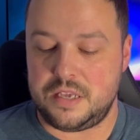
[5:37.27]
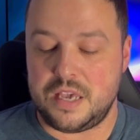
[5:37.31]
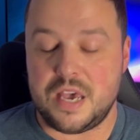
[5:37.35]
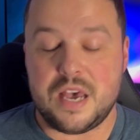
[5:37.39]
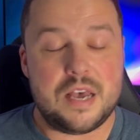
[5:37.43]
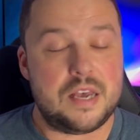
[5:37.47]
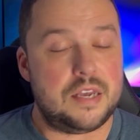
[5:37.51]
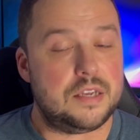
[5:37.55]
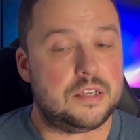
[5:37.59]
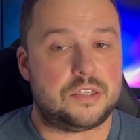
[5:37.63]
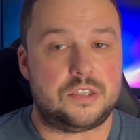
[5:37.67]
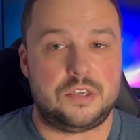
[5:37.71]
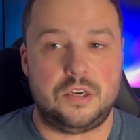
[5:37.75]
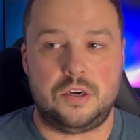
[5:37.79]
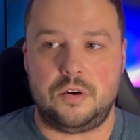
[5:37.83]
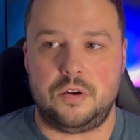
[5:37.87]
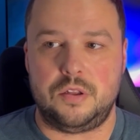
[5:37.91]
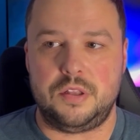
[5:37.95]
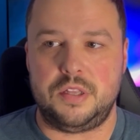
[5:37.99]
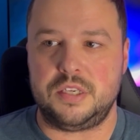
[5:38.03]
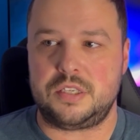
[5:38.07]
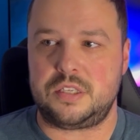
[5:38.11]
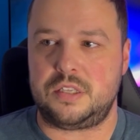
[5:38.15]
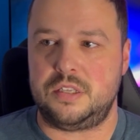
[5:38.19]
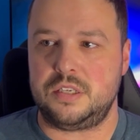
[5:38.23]
Yeah, so
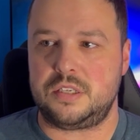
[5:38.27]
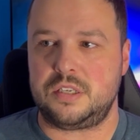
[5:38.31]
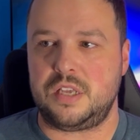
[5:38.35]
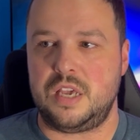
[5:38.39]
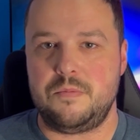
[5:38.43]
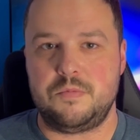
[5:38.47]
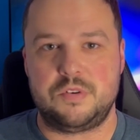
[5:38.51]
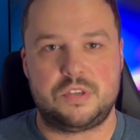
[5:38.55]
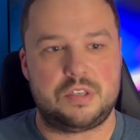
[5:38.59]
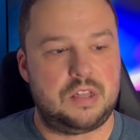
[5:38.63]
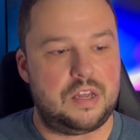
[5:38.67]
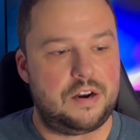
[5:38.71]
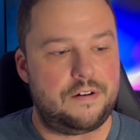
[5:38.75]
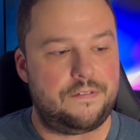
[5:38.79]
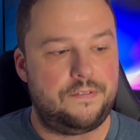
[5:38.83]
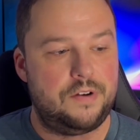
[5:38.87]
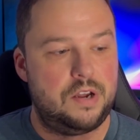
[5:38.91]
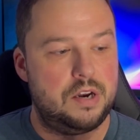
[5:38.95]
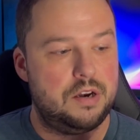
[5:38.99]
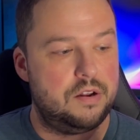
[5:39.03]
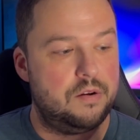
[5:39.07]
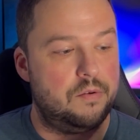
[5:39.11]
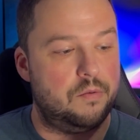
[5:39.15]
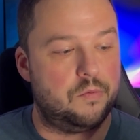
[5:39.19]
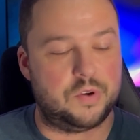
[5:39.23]
this game was a lot of
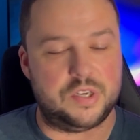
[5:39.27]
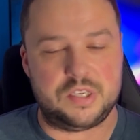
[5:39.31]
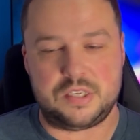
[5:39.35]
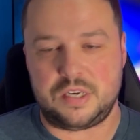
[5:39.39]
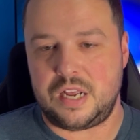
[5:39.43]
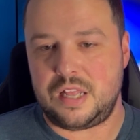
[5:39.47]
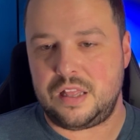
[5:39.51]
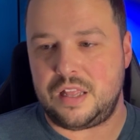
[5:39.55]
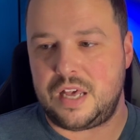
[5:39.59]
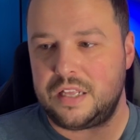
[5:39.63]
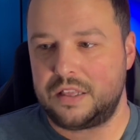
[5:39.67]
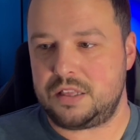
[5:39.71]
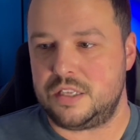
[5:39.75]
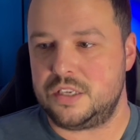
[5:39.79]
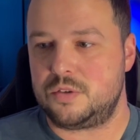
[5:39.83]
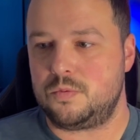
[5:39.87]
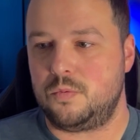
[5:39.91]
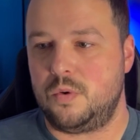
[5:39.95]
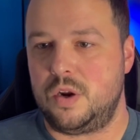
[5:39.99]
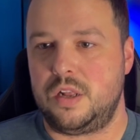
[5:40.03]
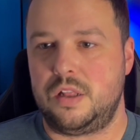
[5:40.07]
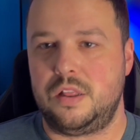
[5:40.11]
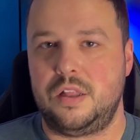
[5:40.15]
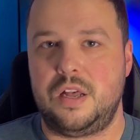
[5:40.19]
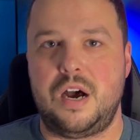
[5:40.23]
fun. The reason I like this
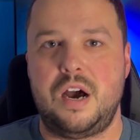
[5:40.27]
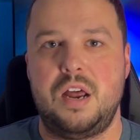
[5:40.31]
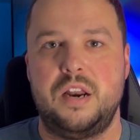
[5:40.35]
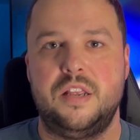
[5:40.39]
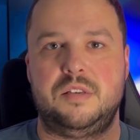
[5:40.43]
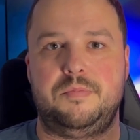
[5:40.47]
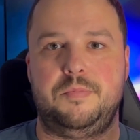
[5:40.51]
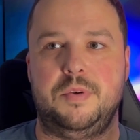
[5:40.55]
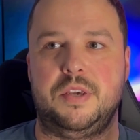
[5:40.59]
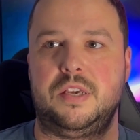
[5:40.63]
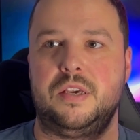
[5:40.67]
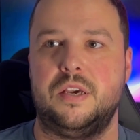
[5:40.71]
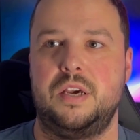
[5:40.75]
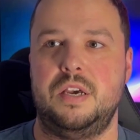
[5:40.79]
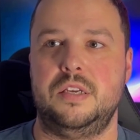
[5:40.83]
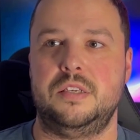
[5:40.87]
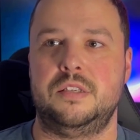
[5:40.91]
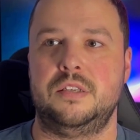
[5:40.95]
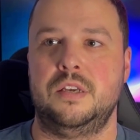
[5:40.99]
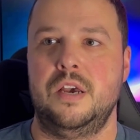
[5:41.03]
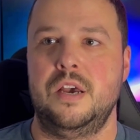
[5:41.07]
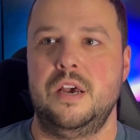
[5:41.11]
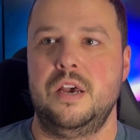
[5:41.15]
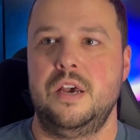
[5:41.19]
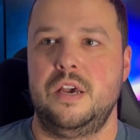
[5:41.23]
one a lot is
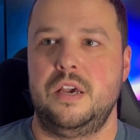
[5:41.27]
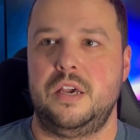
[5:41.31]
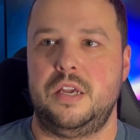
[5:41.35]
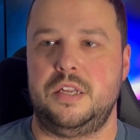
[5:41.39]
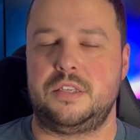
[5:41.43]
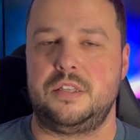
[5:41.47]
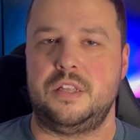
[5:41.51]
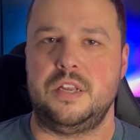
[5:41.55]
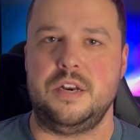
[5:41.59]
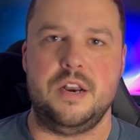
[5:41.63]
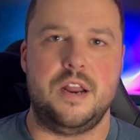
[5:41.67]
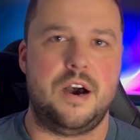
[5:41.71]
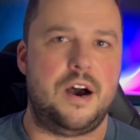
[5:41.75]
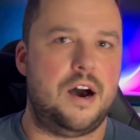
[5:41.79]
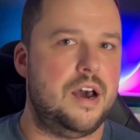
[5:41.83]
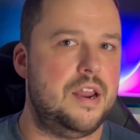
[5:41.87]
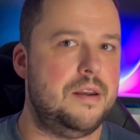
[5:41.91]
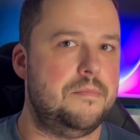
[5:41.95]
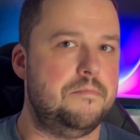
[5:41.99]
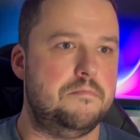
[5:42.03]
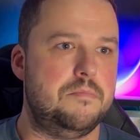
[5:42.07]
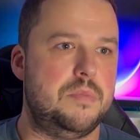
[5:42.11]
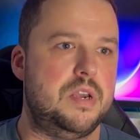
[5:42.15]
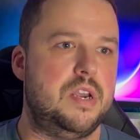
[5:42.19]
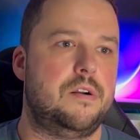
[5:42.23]
because it's the
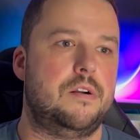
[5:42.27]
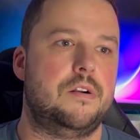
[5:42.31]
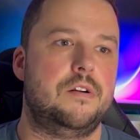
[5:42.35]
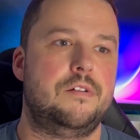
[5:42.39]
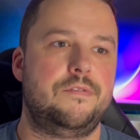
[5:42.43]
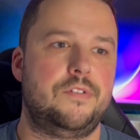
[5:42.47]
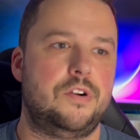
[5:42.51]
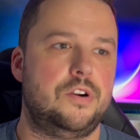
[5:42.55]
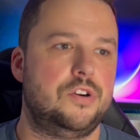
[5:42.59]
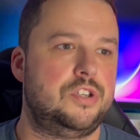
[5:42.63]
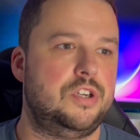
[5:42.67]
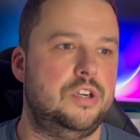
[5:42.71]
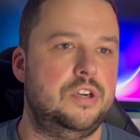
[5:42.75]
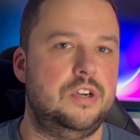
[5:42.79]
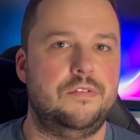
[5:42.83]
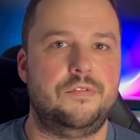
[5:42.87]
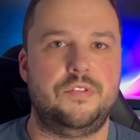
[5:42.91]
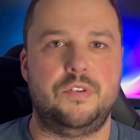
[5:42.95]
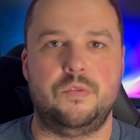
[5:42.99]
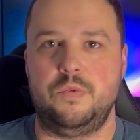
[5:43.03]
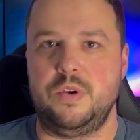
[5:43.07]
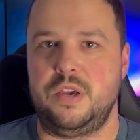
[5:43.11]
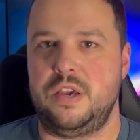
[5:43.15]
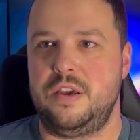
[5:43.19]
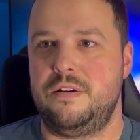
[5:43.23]
non-mirrored version of
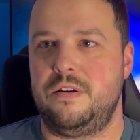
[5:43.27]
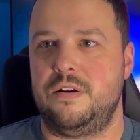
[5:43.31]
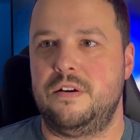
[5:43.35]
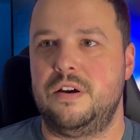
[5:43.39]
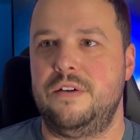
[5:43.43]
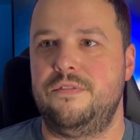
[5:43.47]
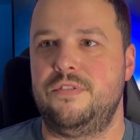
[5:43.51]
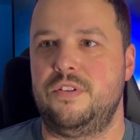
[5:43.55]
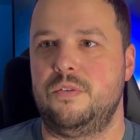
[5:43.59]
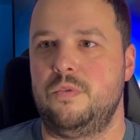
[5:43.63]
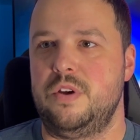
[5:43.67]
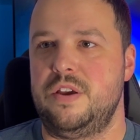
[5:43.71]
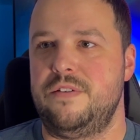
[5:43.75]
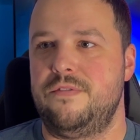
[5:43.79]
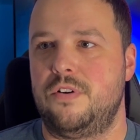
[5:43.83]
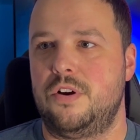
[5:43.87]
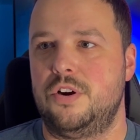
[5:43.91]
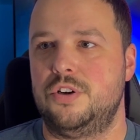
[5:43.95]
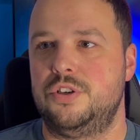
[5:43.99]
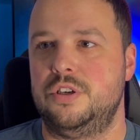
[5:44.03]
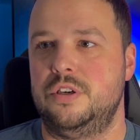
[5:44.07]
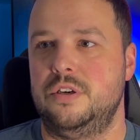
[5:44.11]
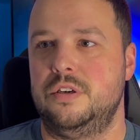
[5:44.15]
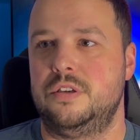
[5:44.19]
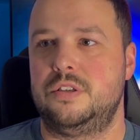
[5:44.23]
the Wii
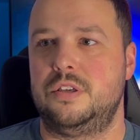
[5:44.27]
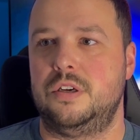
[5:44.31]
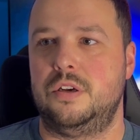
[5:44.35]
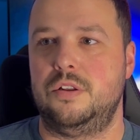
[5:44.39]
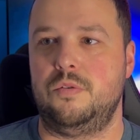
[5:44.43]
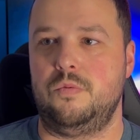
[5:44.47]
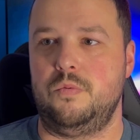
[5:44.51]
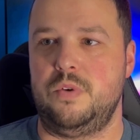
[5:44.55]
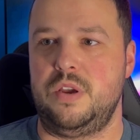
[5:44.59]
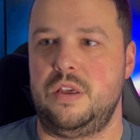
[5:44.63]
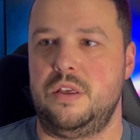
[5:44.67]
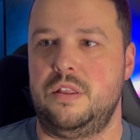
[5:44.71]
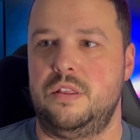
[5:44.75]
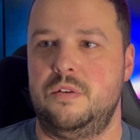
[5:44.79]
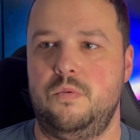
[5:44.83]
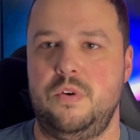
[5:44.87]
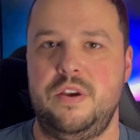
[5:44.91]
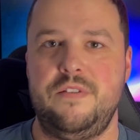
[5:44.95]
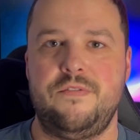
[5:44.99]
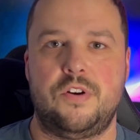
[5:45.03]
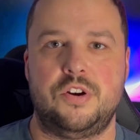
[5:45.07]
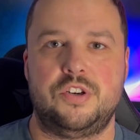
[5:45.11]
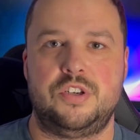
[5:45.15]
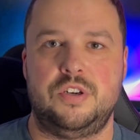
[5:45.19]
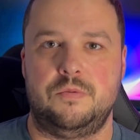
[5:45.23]
version. So the
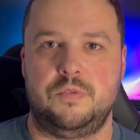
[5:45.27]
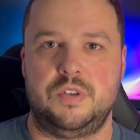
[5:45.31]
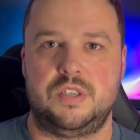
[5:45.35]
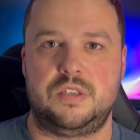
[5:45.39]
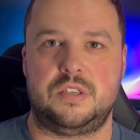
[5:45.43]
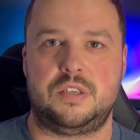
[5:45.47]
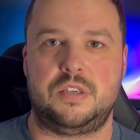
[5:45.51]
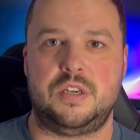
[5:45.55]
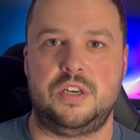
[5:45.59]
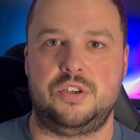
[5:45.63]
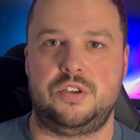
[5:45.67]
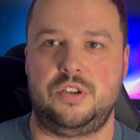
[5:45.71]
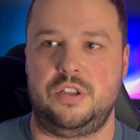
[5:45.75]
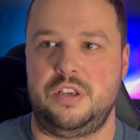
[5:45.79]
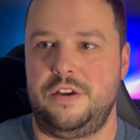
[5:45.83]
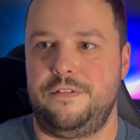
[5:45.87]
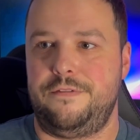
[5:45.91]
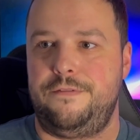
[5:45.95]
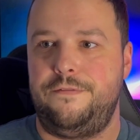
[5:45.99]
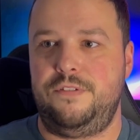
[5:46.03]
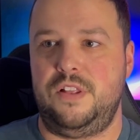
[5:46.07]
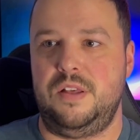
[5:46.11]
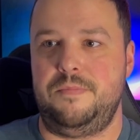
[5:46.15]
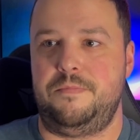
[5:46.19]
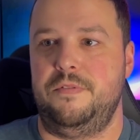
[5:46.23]
Wii version was essentially a
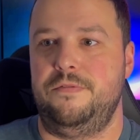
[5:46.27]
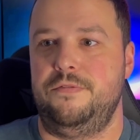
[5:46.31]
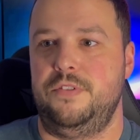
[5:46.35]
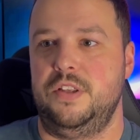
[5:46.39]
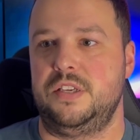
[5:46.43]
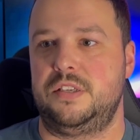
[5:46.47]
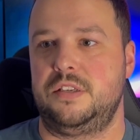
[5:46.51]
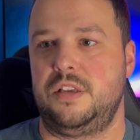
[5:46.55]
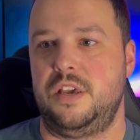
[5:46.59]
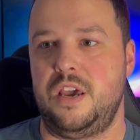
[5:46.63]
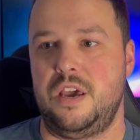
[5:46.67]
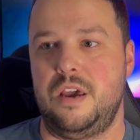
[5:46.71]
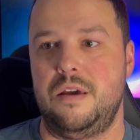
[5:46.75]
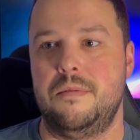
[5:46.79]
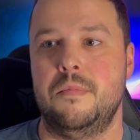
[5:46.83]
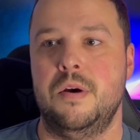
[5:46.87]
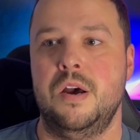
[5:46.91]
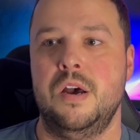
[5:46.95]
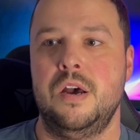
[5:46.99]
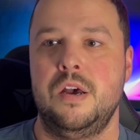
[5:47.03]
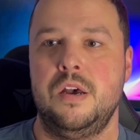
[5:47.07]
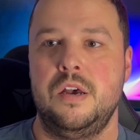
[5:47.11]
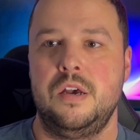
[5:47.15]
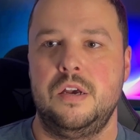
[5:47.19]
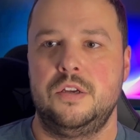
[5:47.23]
flip of this game,
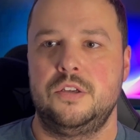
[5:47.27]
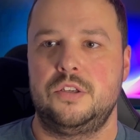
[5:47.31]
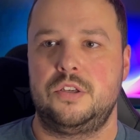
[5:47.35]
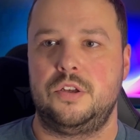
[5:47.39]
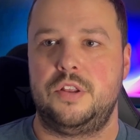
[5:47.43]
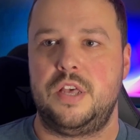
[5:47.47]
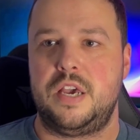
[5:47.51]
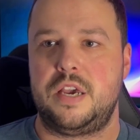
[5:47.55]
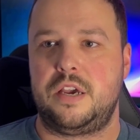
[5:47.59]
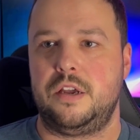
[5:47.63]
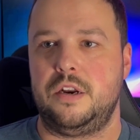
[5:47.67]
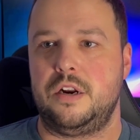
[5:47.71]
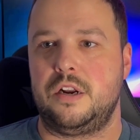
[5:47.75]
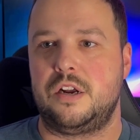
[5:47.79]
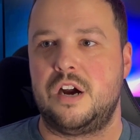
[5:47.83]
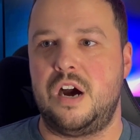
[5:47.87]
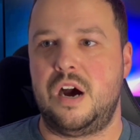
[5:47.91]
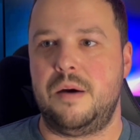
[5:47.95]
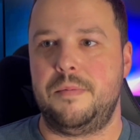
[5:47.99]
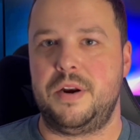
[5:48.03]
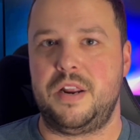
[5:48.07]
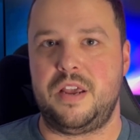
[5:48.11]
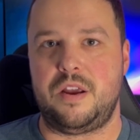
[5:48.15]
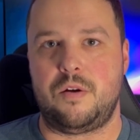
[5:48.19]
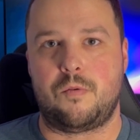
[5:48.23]
so they could
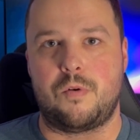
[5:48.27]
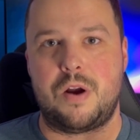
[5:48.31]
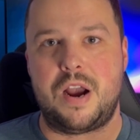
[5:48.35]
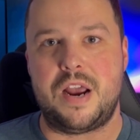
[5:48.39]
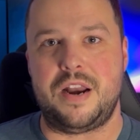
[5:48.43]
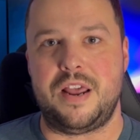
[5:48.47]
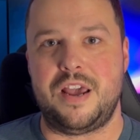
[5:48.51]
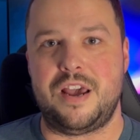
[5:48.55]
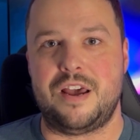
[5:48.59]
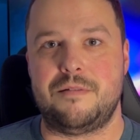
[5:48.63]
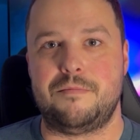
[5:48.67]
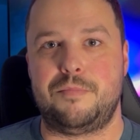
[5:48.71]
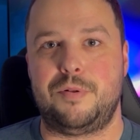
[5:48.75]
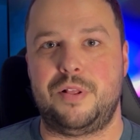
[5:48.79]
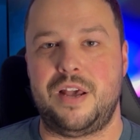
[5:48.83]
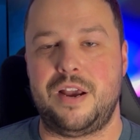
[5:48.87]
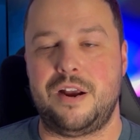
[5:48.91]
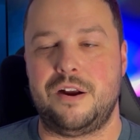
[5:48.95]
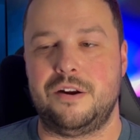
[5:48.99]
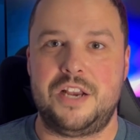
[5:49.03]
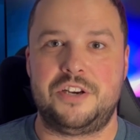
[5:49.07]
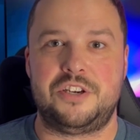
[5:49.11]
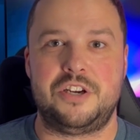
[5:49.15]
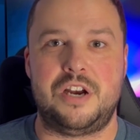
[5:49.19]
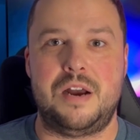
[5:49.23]
accommodate right-hand players.